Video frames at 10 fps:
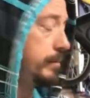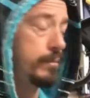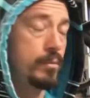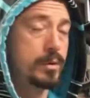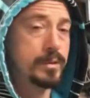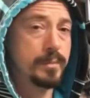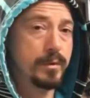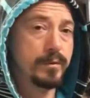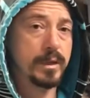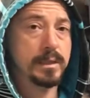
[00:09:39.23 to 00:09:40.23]
Works
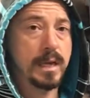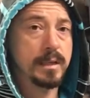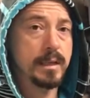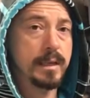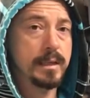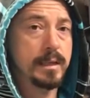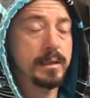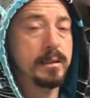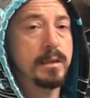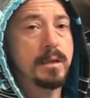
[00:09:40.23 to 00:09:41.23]
perfect. I like
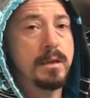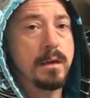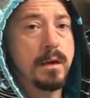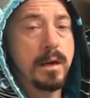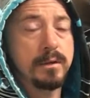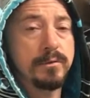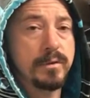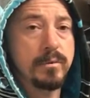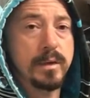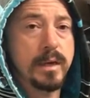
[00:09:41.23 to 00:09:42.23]
it. On the freeway,